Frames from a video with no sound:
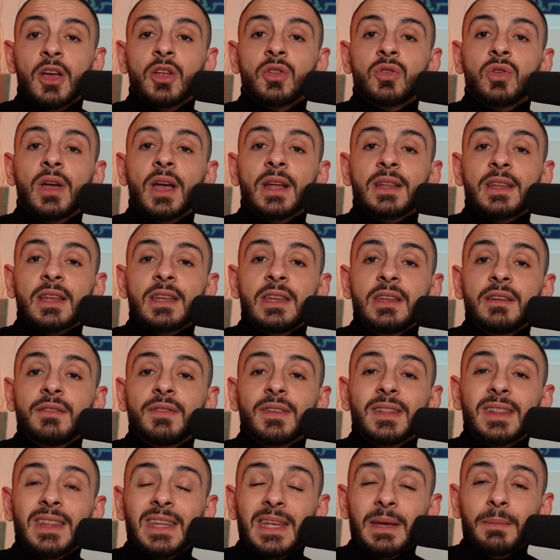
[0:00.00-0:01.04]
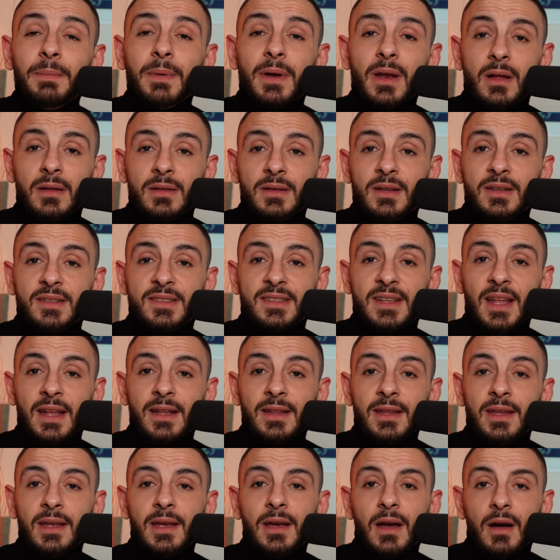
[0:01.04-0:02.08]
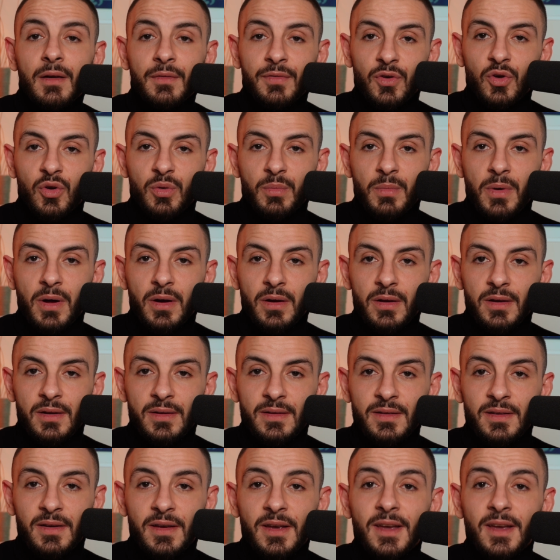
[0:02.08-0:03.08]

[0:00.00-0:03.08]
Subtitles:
to get an even deeper understanding of your market.